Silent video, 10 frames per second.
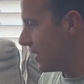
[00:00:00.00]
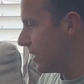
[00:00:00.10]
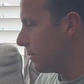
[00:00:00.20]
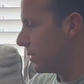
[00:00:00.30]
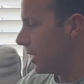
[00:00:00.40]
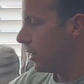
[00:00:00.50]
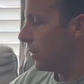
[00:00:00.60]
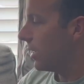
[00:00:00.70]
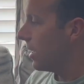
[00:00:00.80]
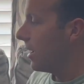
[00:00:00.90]
there
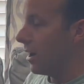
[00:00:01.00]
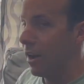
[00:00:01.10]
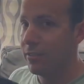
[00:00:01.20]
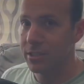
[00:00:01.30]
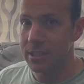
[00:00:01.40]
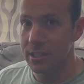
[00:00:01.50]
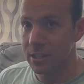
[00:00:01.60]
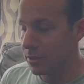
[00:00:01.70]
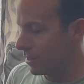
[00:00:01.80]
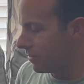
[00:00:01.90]
below. Obviously
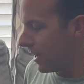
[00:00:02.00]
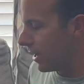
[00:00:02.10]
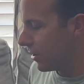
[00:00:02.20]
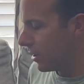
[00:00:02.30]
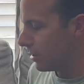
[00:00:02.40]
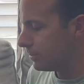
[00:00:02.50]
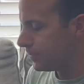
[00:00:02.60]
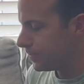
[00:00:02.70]
you need a firearm,